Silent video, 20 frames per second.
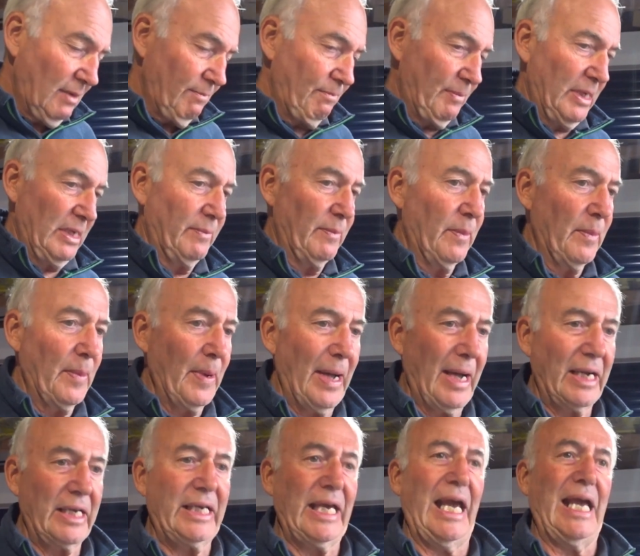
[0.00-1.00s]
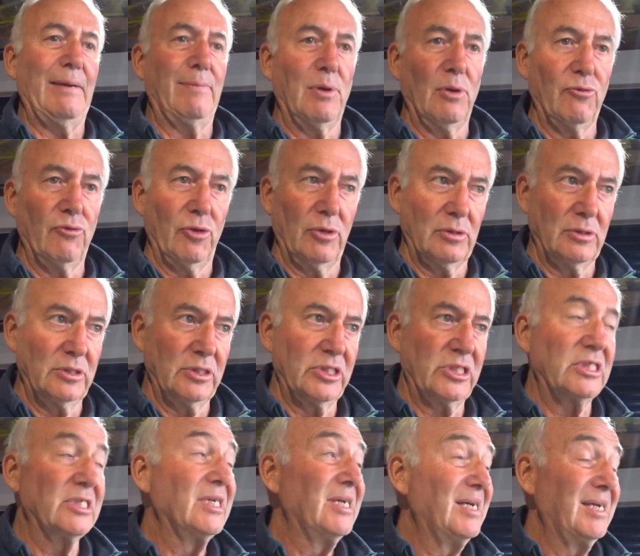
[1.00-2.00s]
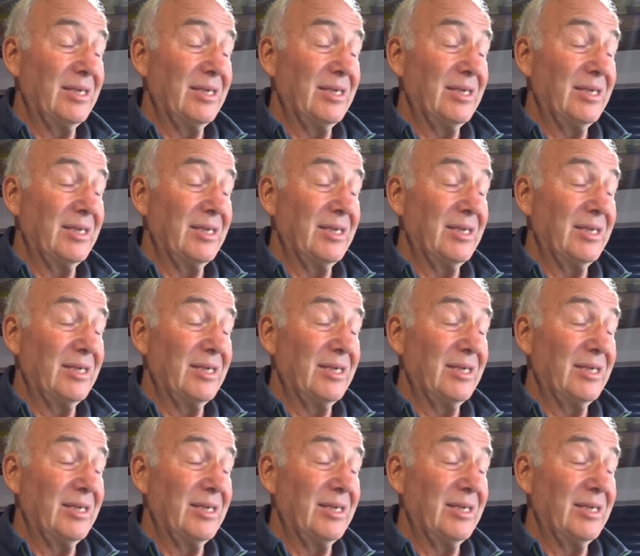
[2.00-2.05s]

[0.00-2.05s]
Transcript: minimum amount of cable runs,